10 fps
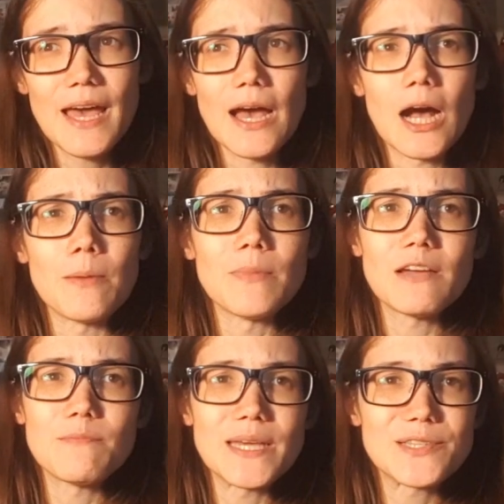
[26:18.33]

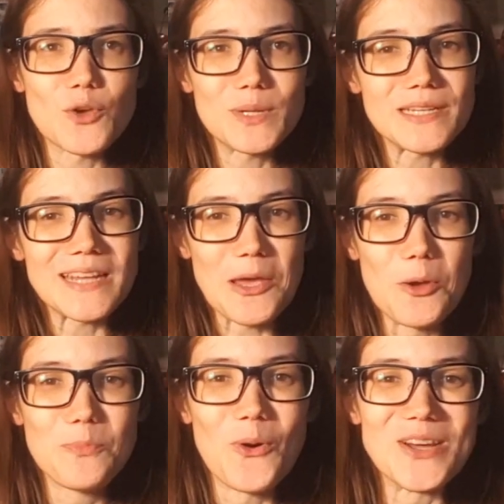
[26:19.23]
I've made so many
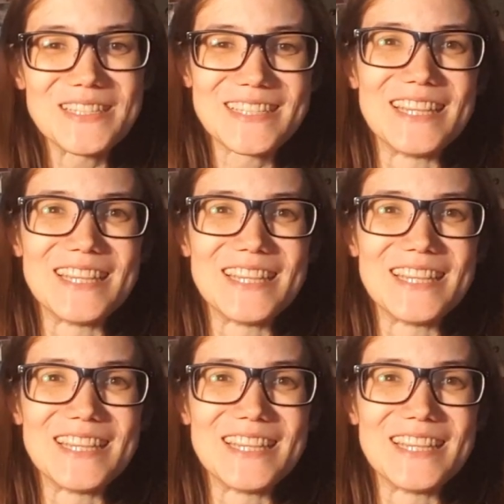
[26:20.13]
Neo points